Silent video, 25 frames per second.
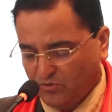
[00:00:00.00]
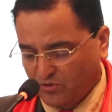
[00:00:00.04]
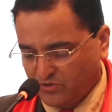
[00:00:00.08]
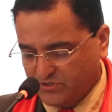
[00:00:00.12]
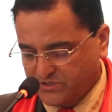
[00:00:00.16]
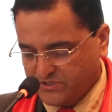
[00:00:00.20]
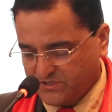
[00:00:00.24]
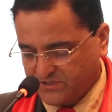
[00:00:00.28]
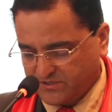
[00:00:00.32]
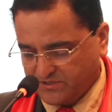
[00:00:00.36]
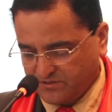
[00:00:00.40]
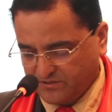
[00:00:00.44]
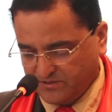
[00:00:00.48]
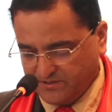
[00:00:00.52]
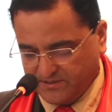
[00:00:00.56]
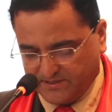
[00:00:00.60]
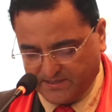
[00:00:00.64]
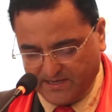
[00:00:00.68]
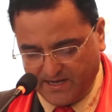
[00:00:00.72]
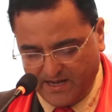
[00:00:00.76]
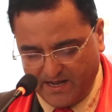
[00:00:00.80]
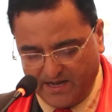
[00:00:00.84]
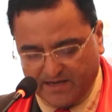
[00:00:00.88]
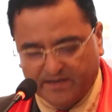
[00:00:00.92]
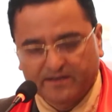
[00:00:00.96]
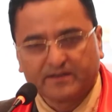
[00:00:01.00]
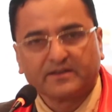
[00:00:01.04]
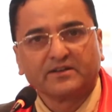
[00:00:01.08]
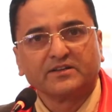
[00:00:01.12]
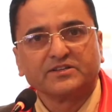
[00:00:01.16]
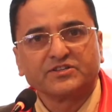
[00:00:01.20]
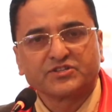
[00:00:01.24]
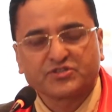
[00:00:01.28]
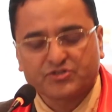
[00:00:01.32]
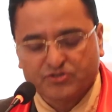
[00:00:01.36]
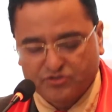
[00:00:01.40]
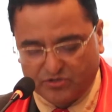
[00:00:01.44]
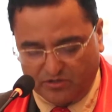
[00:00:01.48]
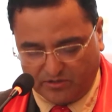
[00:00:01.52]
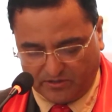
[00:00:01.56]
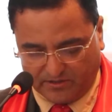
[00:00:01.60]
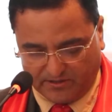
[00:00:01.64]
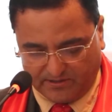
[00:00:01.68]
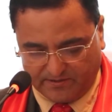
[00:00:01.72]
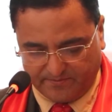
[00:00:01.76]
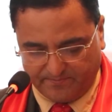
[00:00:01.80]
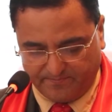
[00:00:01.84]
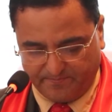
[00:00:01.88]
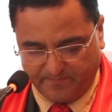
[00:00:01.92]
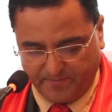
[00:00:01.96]
closer and
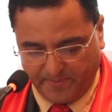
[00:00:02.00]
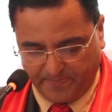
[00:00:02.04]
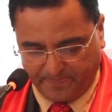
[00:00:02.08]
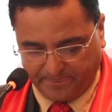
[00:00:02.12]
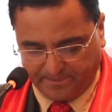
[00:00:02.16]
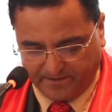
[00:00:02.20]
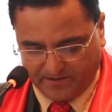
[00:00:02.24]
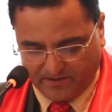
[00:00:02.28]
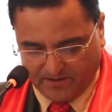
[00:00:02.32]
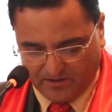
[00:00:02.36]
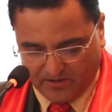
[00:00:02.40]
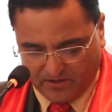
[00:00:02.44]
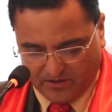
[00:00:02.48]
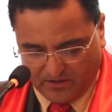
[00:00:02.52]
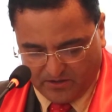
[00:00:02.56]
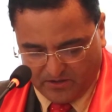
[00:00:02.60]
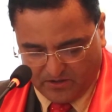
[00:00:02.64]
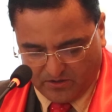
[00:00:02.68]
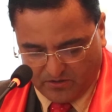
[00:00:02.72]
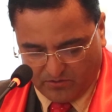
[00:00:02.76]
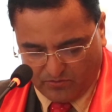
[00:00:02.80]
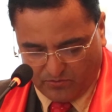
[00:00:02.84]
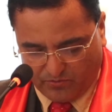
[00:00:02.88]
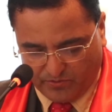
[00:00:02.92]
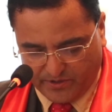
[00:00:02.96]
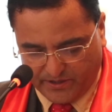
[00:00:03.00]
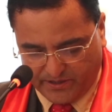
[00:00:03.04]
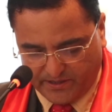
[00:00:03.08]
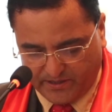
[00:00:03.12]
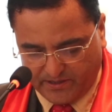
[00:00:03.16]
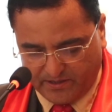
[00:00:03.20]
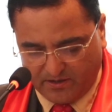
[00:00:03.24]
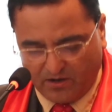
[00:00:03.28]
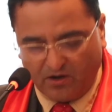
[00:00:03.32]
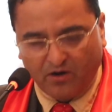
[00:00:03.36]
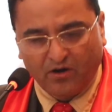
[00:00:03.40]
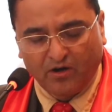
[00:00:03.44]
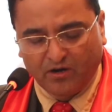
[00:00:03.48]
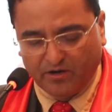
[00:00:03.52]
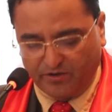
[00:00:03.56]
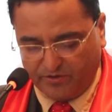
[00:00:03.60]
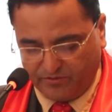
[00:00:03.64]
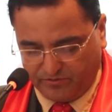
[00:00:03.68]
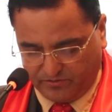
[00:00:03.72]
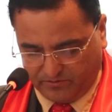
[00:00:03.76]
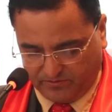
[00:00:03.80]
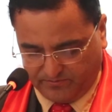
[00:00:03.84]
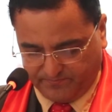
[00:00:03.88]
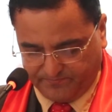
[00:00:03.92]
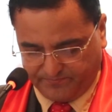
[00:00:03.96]
stronger. We all
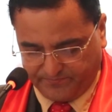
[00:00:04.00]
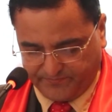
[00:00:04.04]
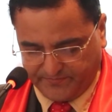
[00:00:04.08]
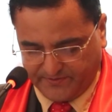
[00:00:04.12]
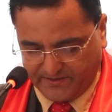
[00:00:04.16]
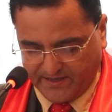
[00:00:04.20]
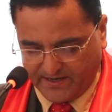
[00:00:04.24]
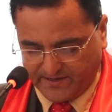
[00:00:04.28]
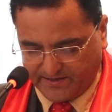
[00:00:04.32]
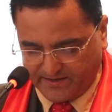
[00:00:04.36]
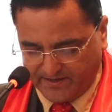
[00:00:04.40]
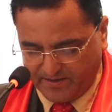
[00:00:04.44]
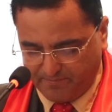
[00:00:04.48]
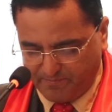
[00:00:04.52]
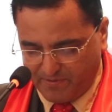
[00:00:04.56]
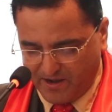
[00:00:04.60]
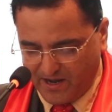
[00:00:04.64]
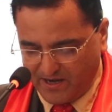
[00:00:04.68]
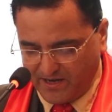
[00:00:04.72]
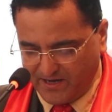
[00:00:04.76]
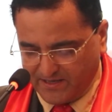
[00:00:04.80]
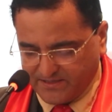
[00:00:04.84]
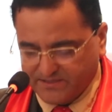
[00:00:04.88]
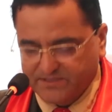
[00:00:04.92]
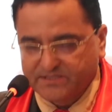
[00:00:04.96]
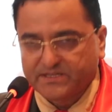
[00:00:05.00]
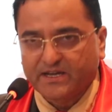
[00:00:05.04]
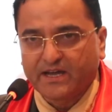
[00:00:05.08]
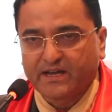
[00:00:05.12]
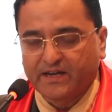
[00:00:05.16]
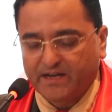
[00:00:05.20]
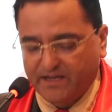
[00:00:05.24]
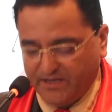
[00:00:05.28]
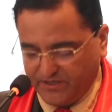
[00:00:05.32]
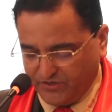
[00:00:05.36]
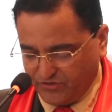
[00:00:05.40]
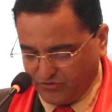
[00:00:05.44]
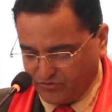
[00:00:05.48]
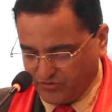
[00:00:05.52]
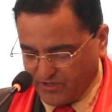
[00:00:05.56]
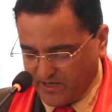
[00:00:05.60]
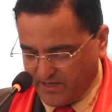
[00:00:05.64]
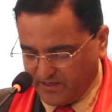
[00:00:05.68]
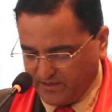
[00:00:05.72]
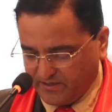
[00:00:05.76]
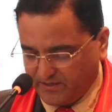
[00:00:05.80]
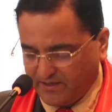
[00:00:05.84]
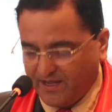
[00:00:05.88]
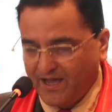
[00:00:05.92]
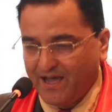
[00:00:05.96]
know that Nepal and China
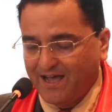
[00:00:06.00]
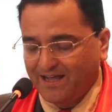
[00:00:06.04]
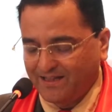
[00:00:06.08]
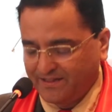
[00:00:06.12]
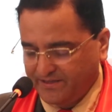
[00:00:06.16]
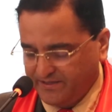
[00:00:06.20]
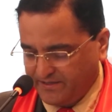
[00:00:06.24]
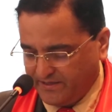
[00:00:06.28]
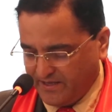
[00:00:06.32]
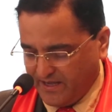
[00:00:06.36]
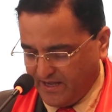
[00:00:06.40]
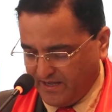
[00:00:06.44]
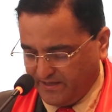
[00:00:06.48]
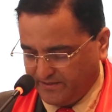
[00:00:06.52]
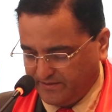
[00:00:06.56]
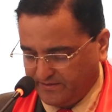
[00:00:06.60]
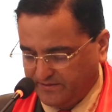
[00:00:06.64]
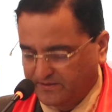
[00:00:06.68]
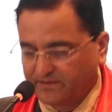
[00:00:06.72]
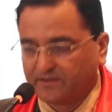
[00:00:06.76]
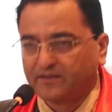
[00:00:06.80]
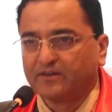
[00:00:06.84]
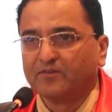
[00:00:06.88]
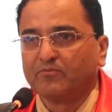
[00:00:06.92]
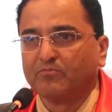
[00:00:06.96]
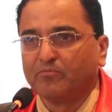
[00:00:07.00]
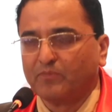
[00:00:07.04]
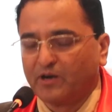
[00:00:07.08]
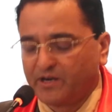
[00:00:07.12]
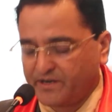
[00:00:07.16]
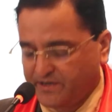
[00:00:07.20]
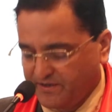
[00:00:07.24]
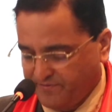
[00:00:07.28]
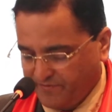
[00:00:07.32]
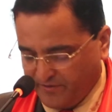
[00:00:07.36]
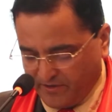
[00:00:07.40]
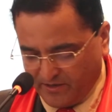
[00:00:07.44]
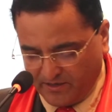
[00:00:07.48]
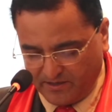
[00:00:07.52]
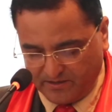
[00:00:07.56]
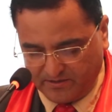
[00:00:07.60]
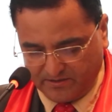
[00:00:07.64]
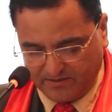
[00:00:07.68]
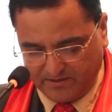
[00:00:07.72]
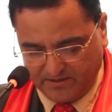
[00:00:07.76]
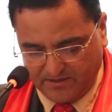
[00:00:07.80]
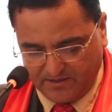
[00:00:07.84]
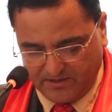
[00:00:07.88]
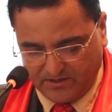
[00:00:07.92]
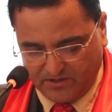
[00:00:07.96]
enjoy a healthy and multilateral
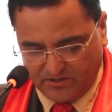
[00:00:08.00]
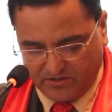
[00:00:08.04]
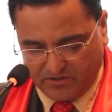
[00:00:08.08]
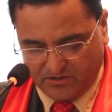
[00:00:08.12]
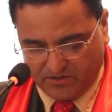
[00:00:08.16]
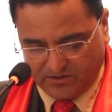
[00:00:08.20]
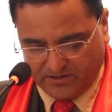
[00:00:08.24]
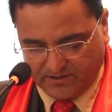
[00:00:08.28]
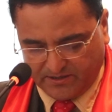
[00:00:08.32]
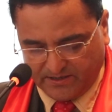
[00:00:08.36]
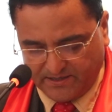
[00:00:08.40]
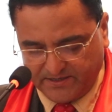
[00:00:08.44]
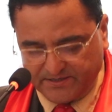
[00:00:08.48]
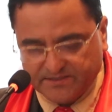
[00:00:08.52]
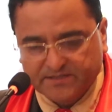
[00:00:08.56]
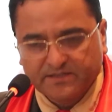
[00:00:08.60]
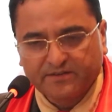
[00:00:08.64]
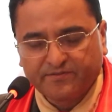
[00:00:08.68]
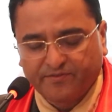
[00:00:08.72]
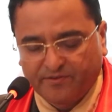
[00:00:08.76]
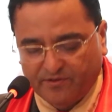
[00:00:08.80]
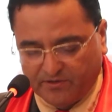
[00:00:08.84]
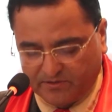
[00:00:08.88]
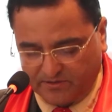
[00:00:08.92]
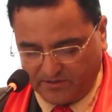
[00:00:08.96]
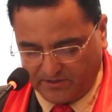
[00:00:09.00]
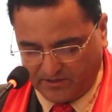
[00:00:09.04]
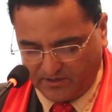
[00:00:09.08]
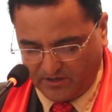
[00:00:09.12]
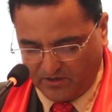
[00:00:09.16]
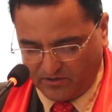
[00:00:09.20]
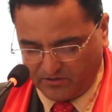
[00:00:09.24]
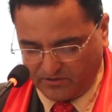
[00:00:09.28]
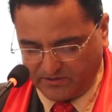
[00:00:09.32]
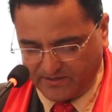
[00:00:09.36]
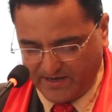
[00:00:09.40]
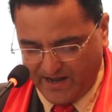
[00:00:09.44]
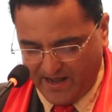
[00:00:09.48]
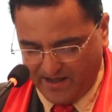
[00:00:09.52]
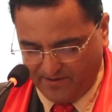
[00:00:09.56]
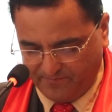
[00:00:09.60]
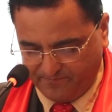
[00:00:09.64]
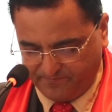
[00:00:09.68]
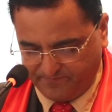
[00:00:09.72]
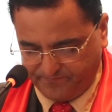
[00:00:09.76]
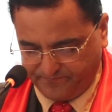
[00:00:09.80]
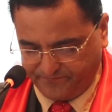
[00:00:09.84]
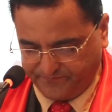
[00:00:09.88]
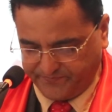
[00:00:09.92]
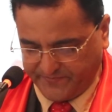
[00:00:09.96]
relation for a long
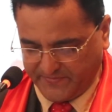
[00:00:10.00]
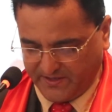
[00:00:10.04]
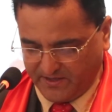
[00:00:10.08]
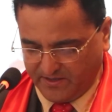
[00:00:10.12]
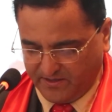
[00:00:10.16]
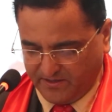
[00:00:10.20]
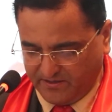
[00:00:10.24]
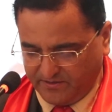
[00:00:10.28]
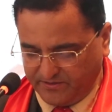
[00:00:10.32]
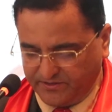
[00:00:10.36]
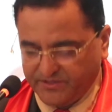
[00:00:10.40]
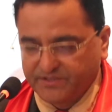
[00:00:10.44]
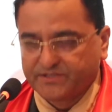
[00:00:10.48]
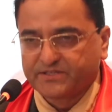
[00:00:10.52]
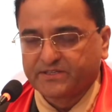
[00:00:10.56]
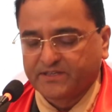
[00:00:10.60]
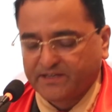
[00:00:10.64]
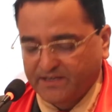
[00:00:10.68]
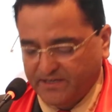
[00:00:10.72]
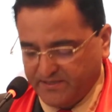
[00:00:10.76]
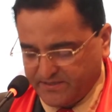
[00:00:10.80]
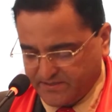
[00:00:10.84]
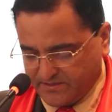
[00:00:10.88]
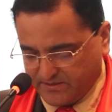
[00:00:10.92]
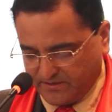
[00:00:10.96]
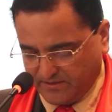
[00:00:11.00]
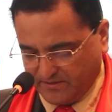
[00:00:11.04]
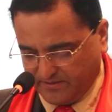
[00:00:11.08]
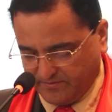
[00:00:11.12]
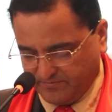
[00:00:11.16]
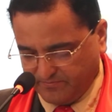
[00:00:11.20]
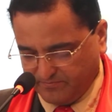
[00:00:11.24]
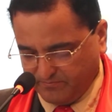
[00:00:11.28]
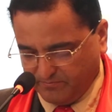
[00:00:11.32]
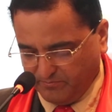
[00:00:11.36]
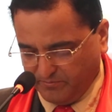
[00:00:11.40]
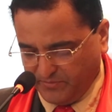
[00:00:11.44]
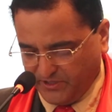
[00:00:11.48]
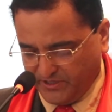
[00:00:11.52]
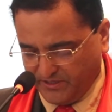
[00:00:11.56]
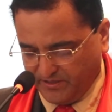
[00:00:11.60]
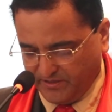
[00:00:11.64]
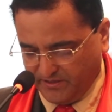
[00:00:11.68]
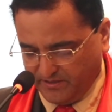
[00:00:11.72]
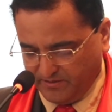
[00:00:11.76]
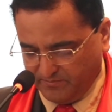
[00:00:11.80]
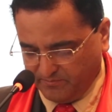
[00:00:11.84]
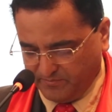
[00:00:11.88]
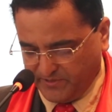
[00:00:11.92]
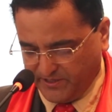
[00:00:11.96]
time. This relation has
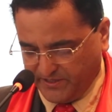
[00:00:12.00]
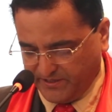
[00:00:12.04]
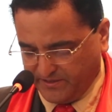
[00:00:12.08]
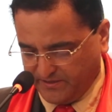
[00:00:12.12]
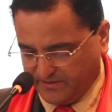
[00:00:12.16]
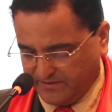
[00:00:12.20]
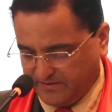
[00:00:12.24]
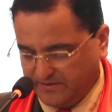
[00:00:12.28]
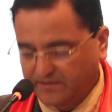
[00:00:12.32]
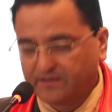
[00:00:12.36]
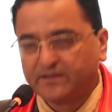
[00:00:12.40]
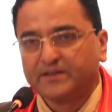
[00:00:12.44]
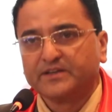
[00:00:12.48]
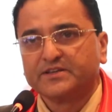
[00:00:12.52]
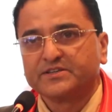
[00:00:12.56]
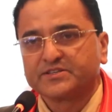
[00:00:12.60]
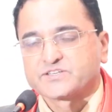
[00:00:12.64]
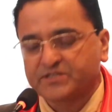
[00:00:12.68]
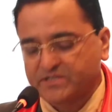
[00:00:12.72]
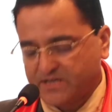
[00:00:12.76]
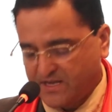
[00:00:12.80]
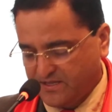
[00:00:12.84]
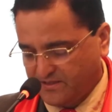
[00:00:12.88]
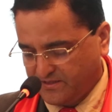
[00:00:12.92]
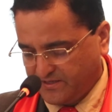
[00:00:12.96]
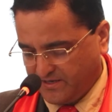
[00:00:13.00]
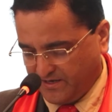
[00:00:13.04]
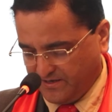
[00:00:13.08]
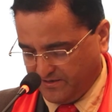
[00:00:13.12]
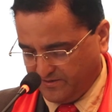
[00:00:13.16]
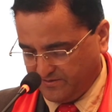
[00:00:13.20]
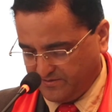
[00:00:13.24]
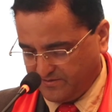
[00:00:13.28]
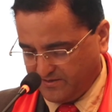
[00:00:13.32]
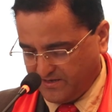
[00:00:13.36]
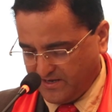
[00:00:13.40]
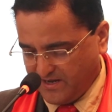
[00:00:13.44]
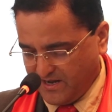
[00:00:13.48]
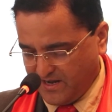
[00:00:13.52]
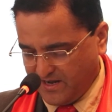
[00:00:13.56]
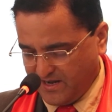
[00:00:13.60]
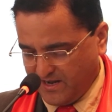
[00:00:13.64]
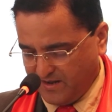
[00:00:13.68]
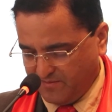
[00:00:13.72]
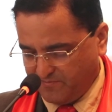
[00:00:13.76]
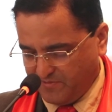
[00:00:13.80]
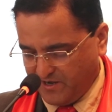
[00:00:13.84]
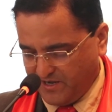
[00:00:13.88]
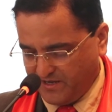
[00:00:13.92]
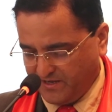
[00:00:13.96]
been strengthened
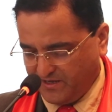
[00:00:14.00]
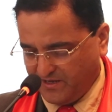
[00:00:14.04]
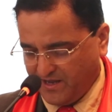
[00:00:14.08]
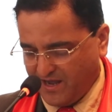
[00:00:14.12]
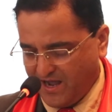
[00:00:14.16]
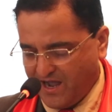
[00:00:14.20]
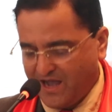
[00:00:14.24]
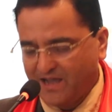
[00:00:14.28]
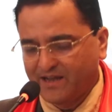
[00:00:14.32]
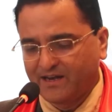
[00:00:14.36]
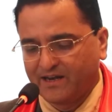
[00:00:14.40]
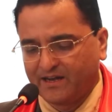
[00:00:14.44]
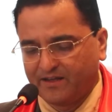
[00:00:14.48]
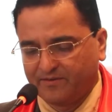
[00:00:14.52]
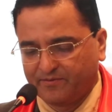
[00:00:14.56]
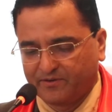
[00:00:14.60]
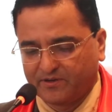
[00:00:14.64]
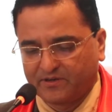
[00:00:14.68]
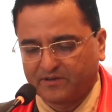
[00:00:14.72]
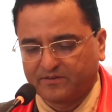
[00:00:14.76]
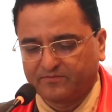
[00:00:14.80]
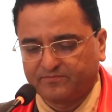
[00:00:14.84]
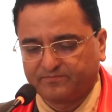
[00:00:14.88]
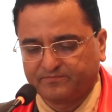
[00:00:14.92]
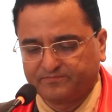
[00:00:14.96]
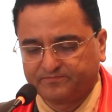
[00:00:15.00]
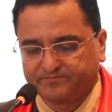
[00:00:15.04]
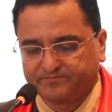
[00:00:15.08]
uh, by high-level